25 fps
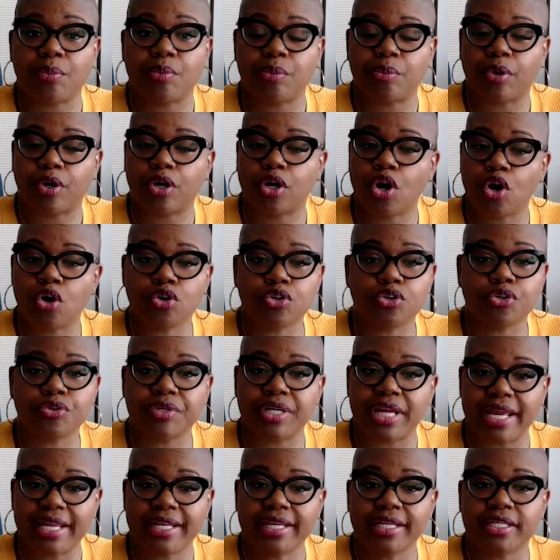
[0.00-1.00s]
were
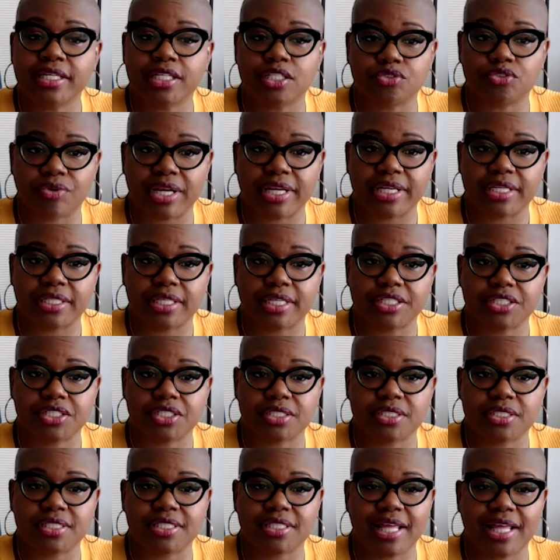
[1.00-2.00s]
co-creating these
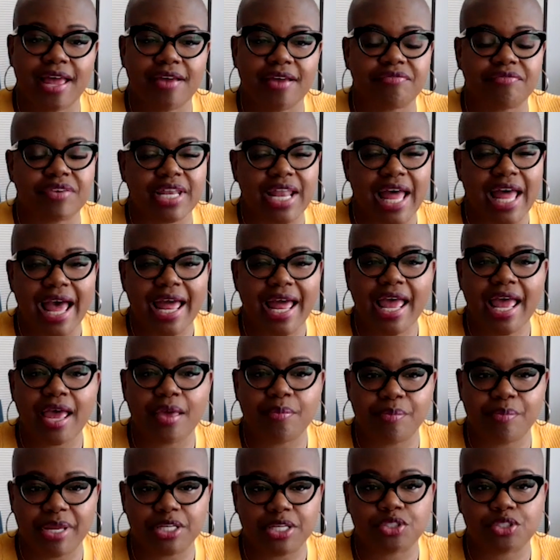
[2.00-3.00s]
regulations that have not
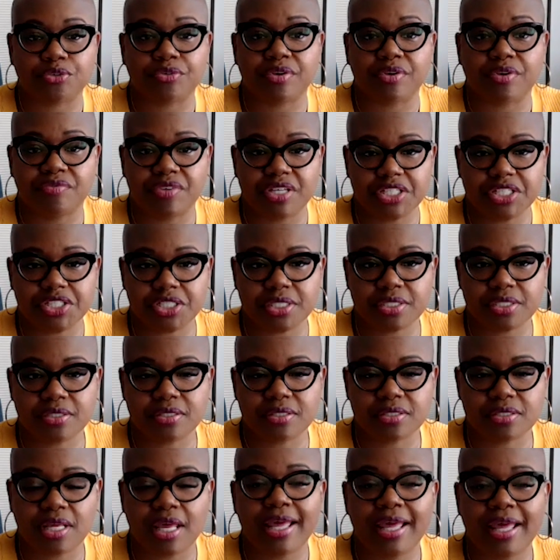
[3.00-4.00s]
had major
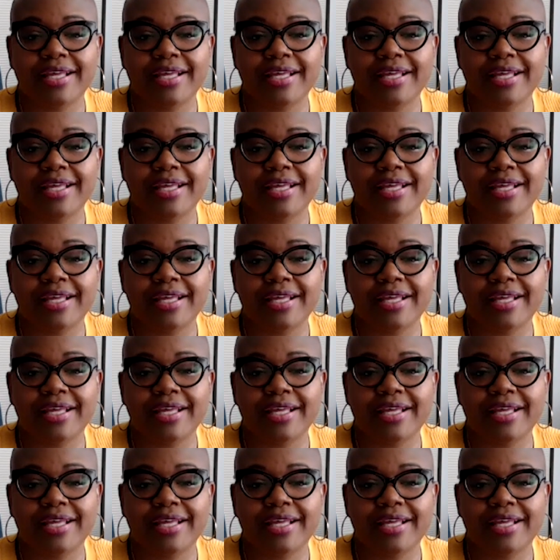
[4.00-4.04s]
revisions